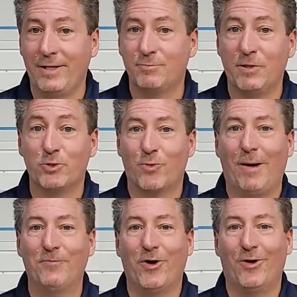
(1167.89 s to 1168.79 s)
It's been
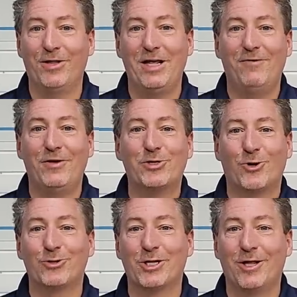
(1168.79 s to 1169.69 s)
dropped on the EV
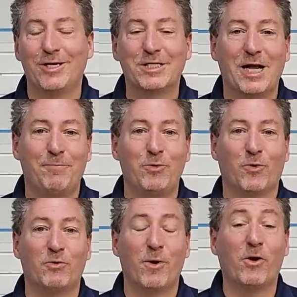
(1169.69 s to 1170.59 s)
charging landscape in
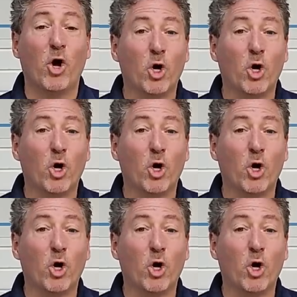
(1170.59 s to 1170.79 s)
North America.